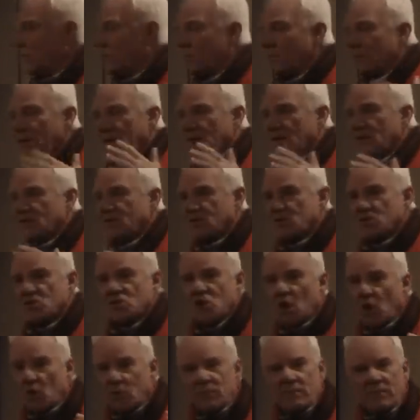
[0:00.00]
me in to
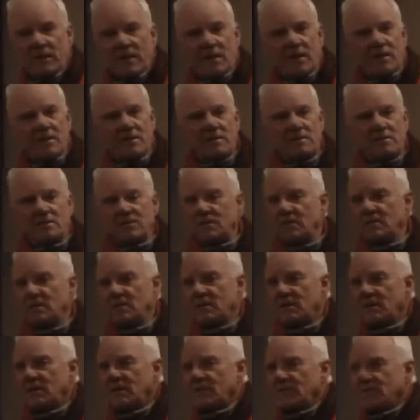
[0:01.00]
show me
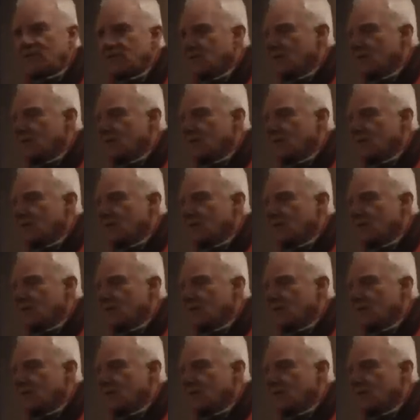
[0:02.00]
this